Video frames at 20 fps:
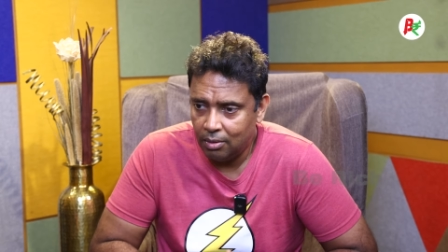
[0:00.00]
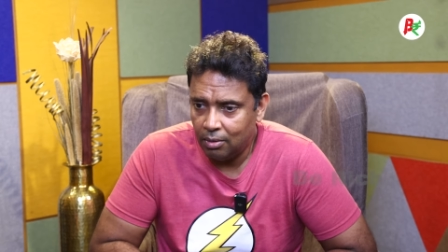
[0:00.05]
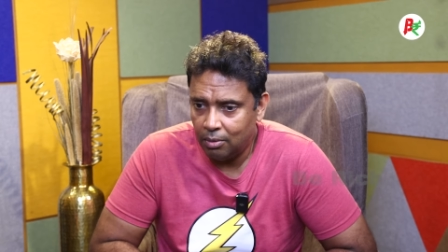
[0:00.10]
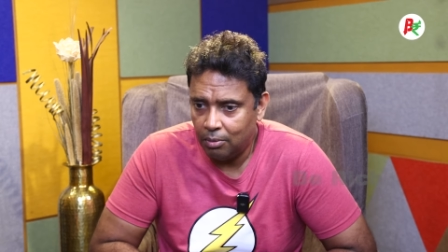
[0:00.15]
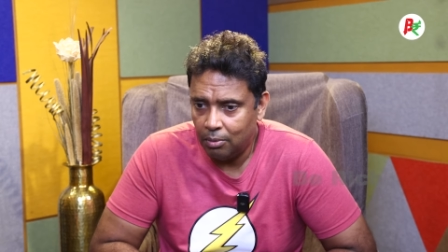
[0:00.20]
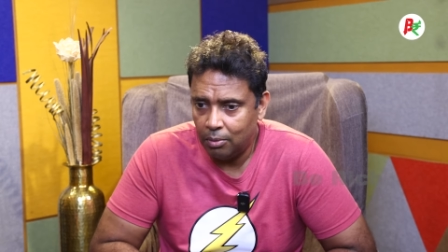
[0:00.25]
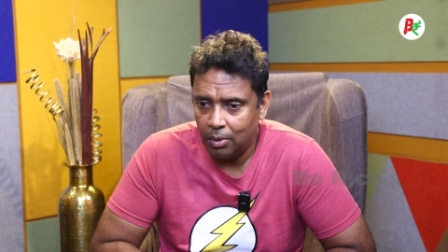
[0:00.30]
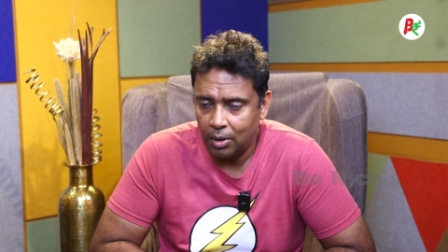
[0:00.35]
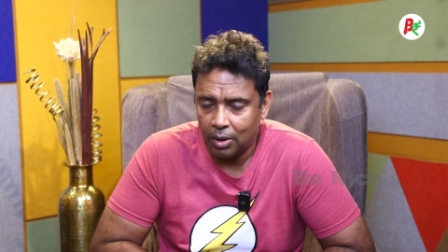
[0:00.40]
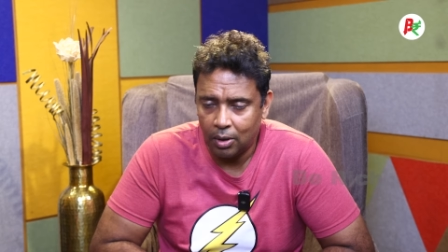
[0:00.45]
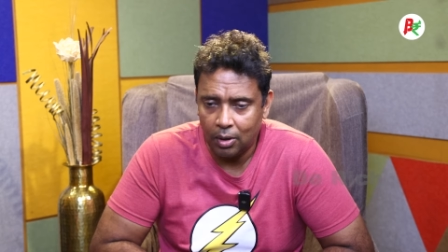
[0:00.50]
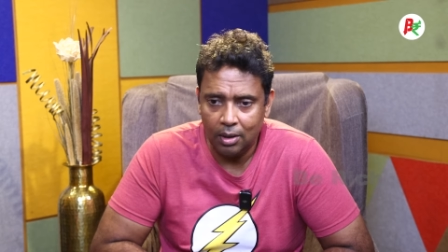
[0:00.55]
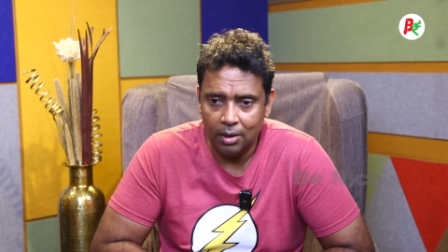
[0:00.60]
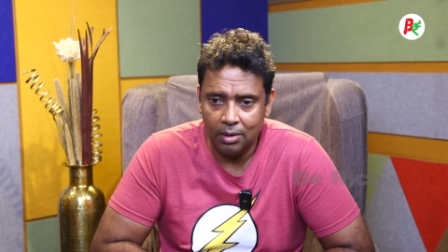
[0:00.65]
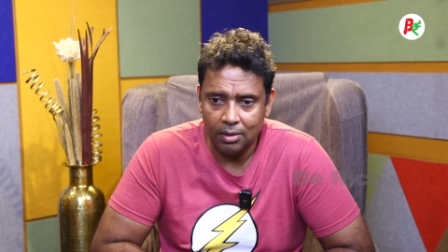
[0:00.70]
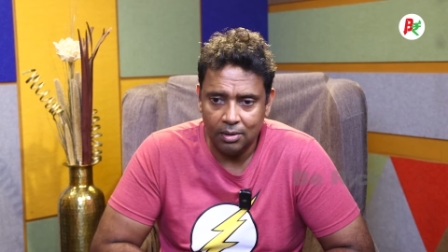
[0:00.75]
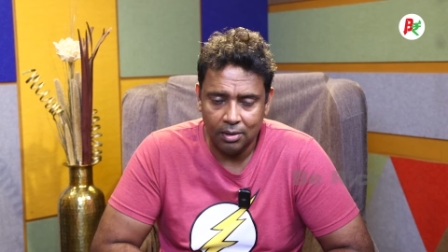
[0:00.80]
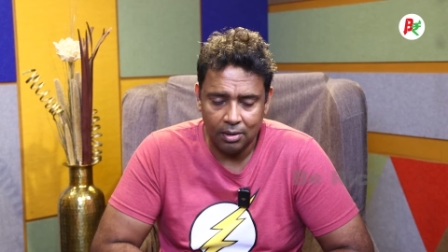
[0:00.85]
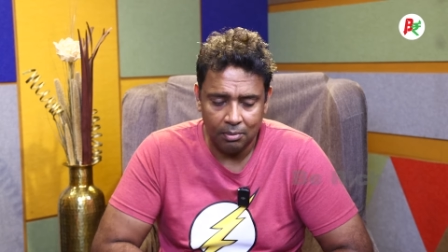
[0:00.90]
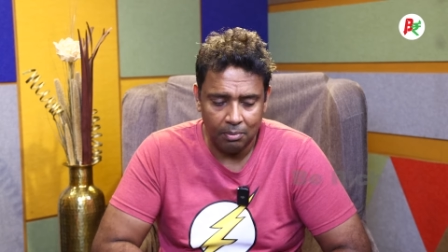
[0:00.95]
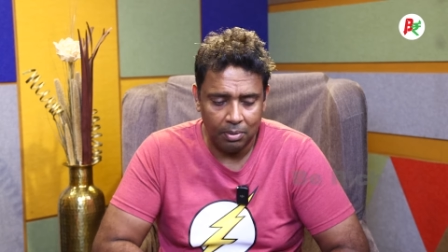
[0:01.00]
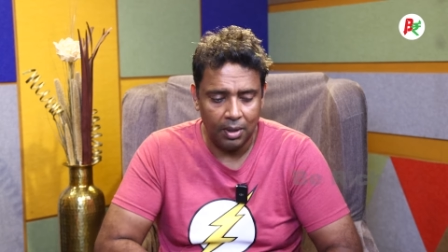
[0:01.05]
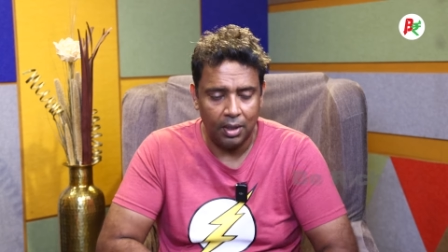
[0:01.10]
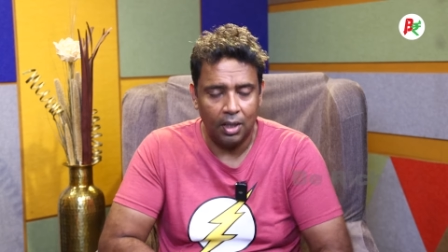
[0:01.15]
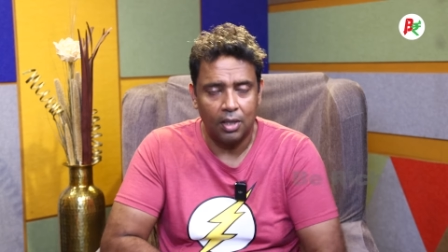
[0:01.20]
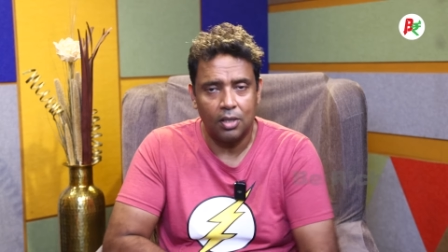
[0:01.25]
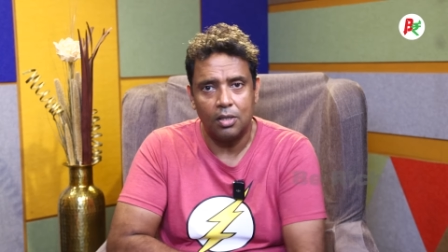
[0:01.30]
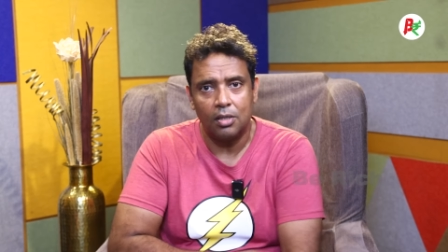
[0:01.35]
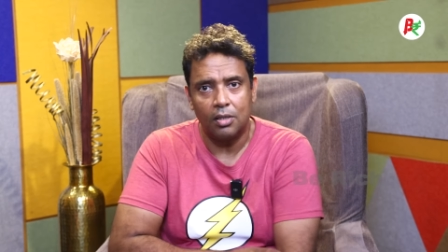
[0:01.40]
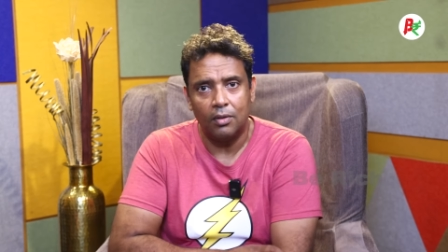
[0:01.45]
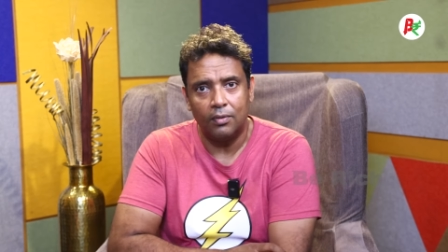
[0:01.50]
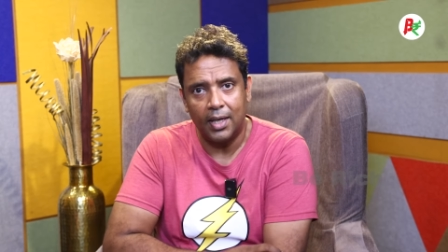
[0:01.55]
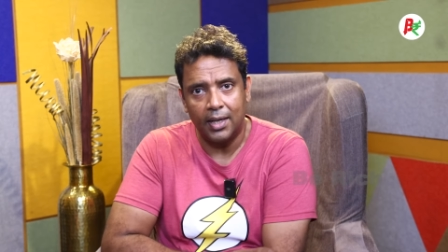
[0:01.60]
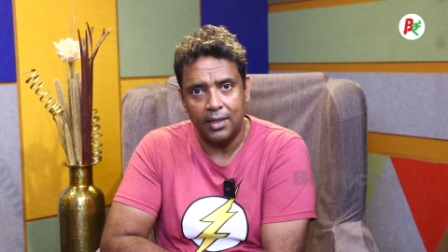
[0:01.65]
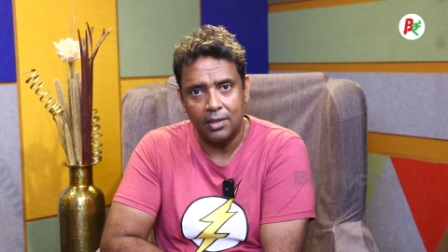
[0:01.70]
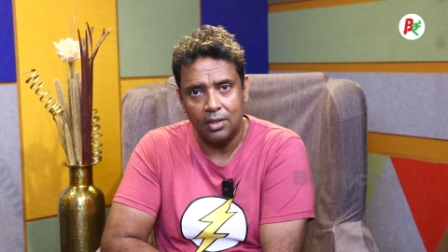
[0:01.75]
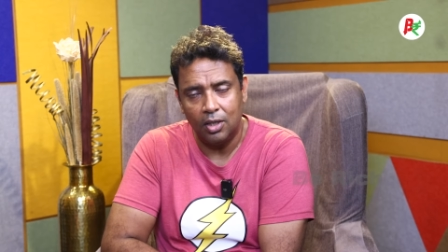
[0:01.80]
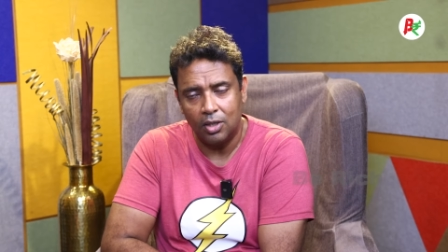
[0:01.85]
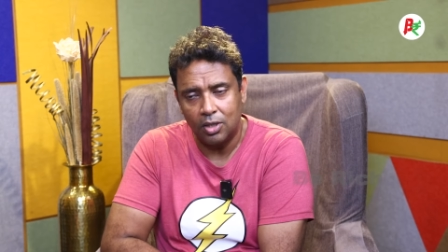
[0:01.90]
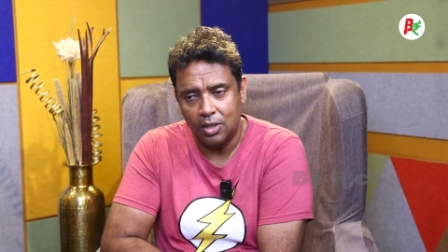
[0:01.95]
what all implications of
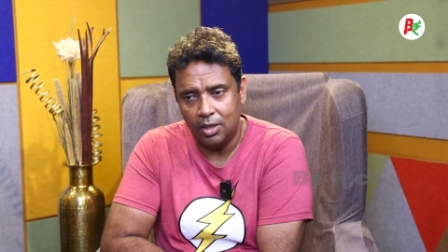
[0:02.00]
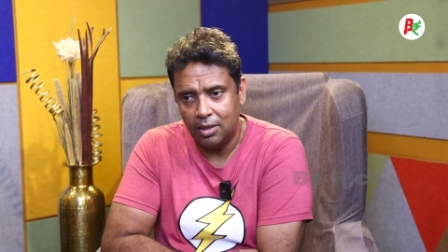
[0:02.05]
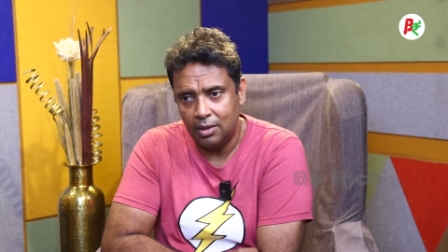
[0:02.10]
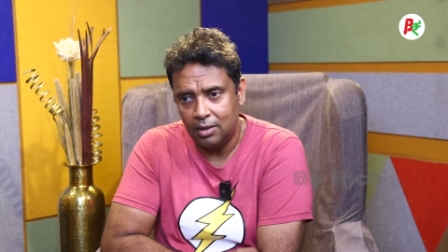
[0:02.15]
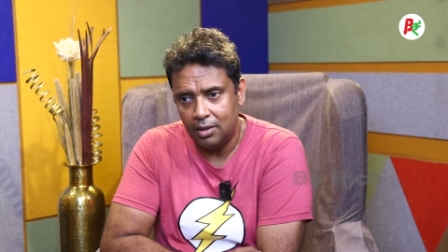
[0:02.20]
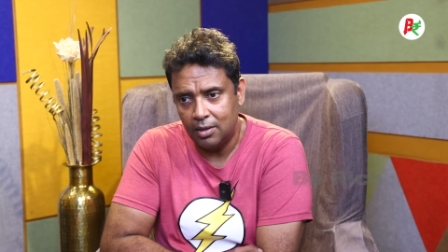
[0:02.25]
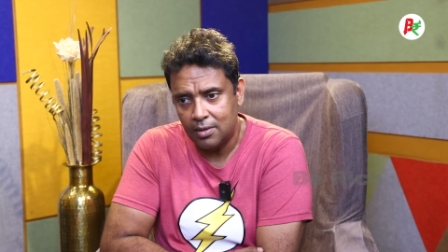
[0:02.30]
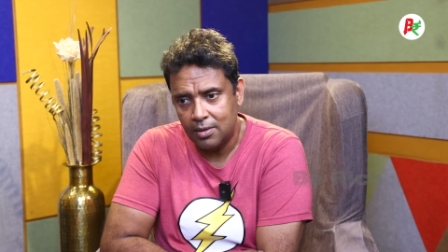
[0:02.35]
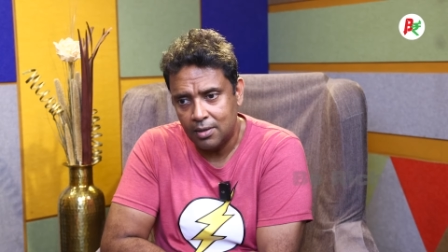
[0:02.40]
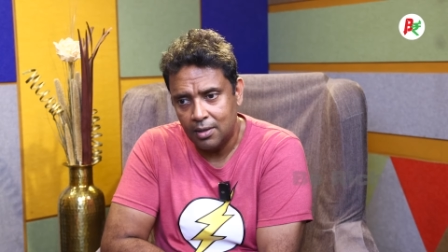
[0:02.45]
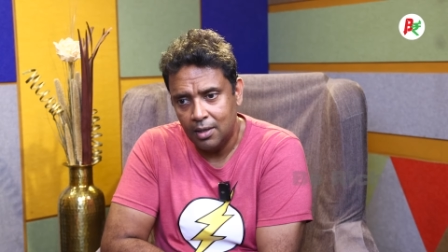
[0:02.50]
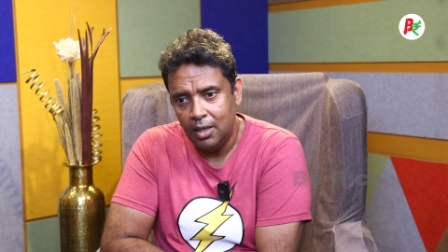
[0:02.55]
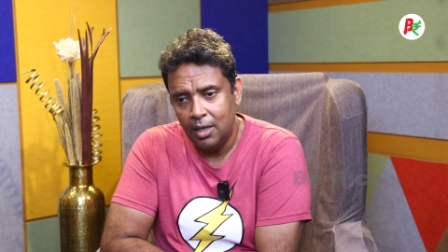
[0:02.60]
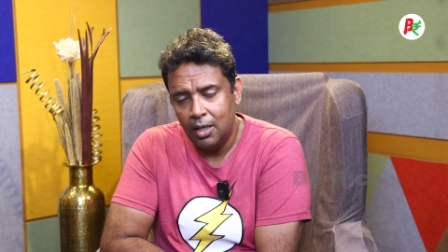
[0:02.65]
taxation in this.